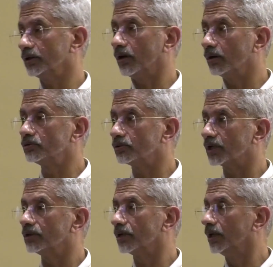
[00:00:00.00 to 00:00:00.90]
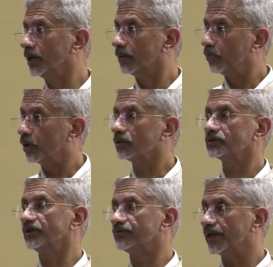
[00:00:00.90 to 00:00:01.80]
how to
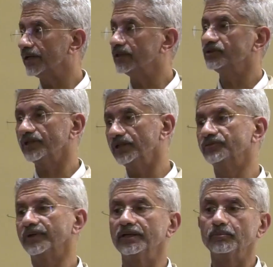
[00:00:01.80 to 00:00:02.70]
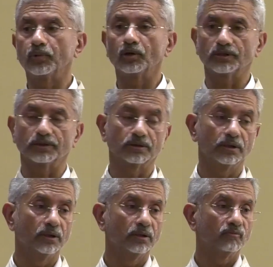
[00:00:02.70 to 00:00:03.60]
block the financing is very important
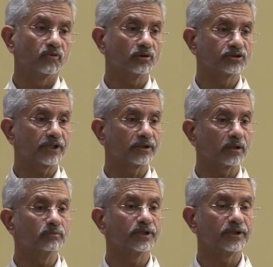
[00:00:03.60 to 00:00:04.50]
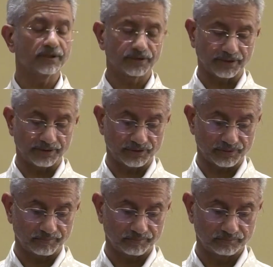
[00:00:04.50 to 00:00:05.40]
for countering terrorism.